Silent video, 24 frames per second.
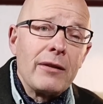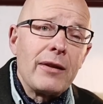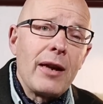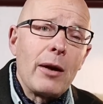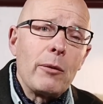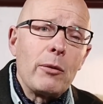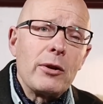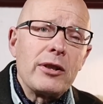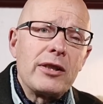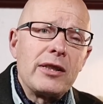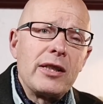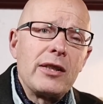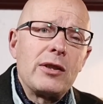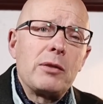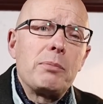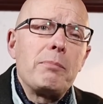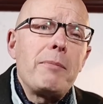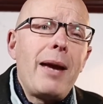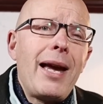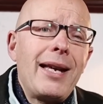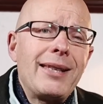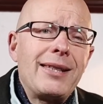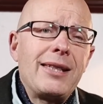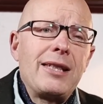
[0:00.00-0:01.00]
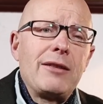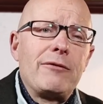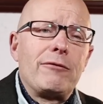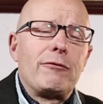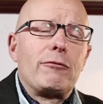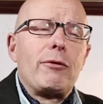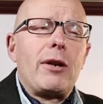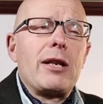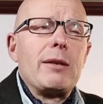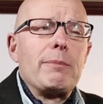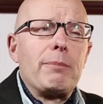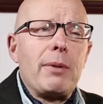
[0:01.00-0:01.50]
there was this massive
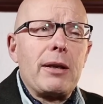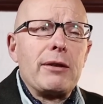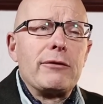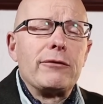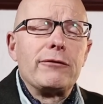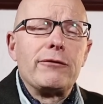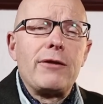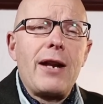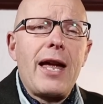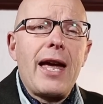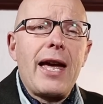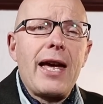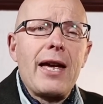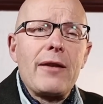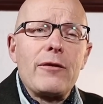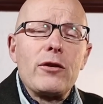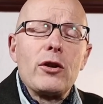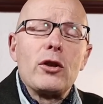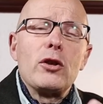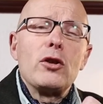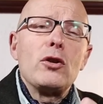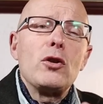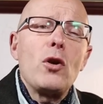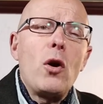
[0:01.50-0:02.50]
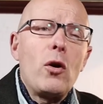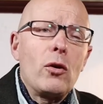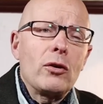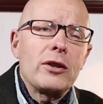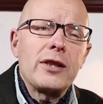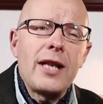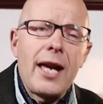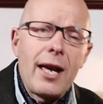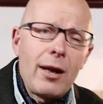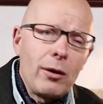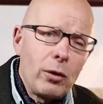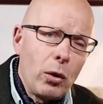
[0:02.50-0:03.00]
great big flare that
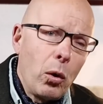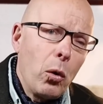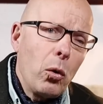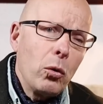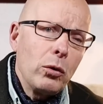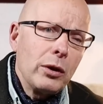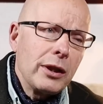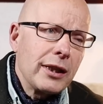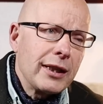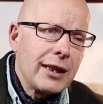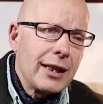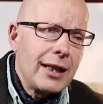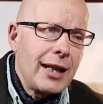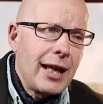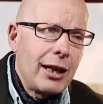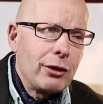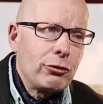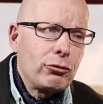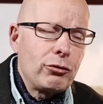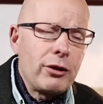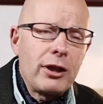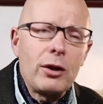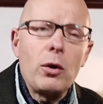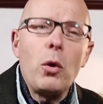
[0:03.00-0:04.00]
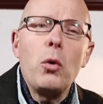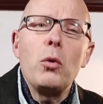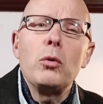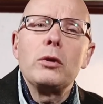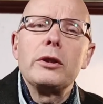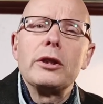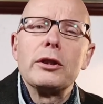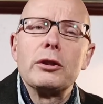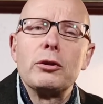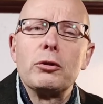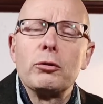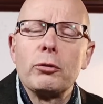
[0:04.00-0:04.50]
knocked out all the electric,
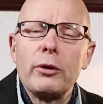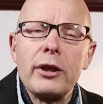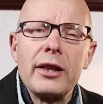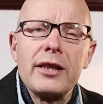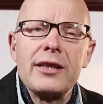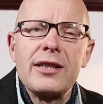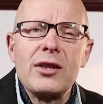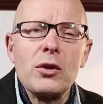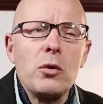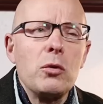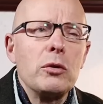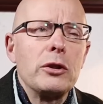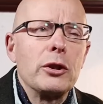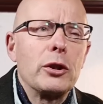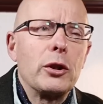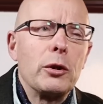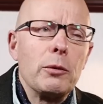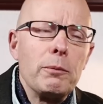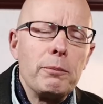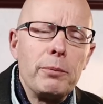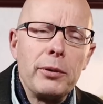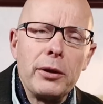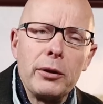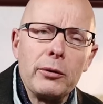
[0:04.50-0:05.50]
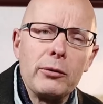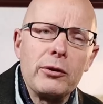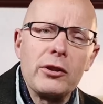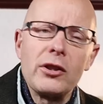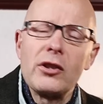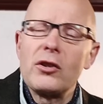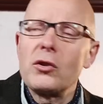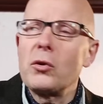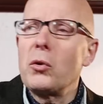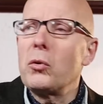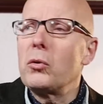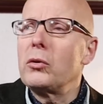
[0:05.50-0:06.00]
all the grids, all the
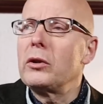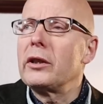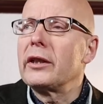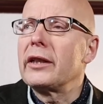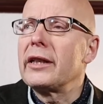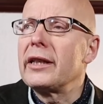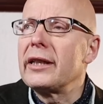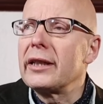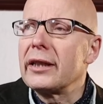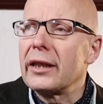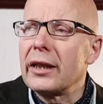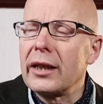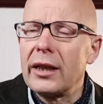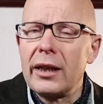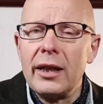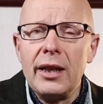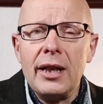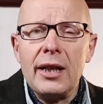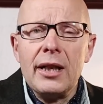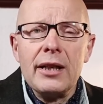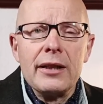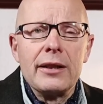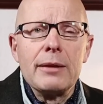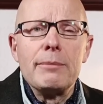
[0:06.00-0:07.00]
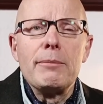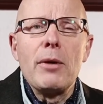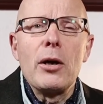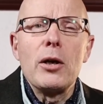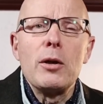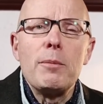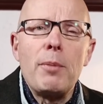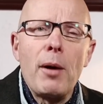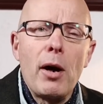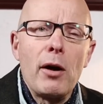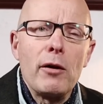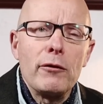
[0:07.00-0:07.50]
computers, all the, uh, the
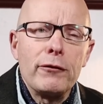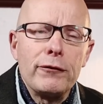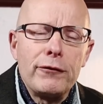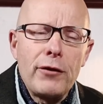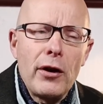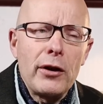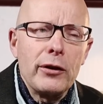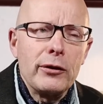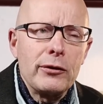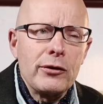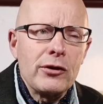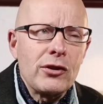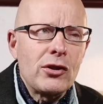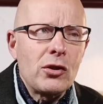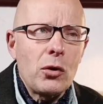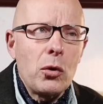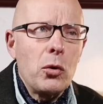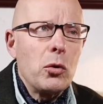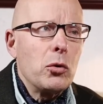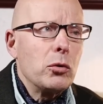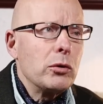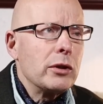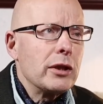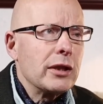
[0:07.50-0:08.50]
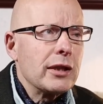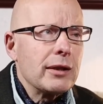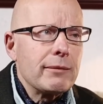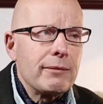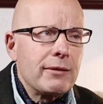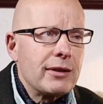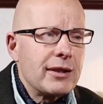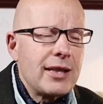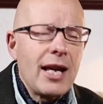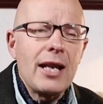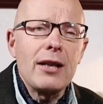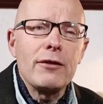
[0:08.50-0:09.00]
mobile phones, all the
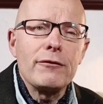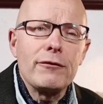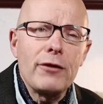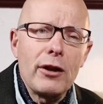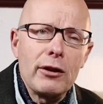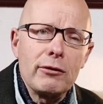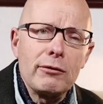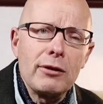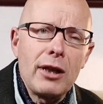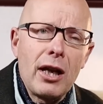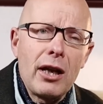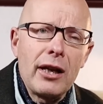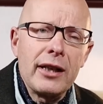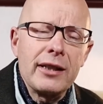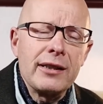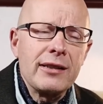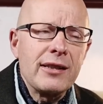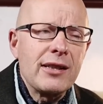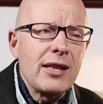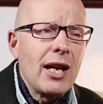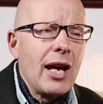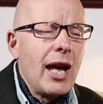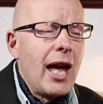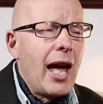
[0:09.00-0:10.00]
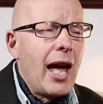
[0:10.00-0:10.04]
telephone lines,